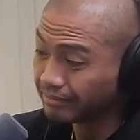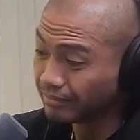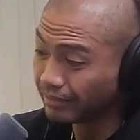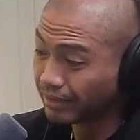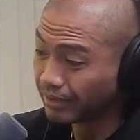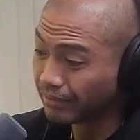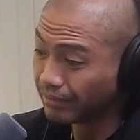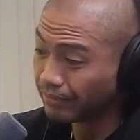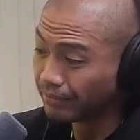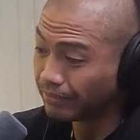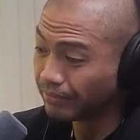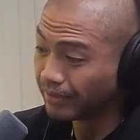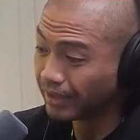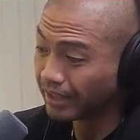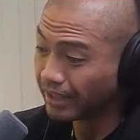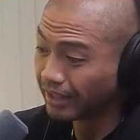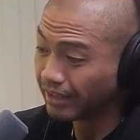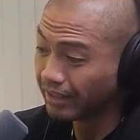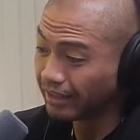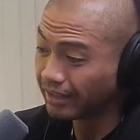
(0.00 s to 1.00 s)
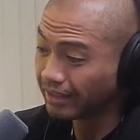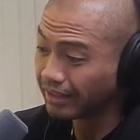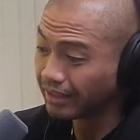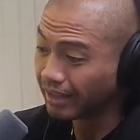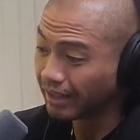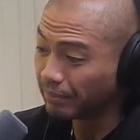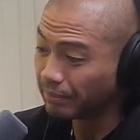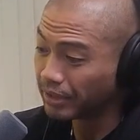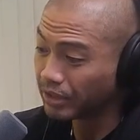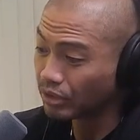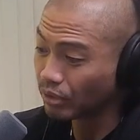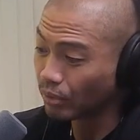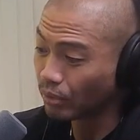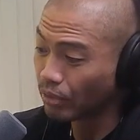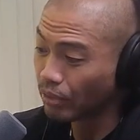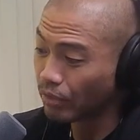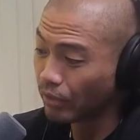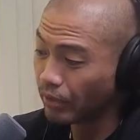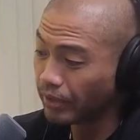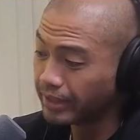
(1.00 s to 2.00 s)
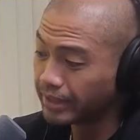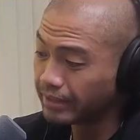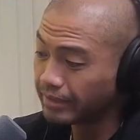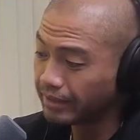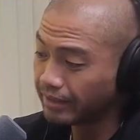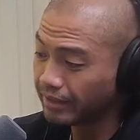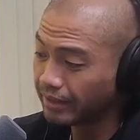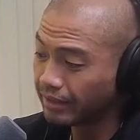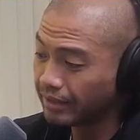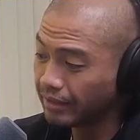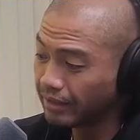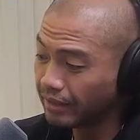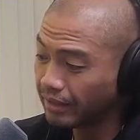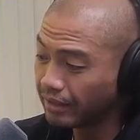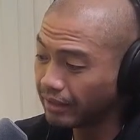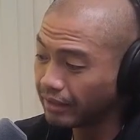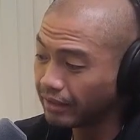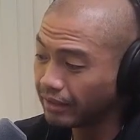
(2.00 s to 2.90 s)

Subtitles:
Well, fucking A, episode 13 in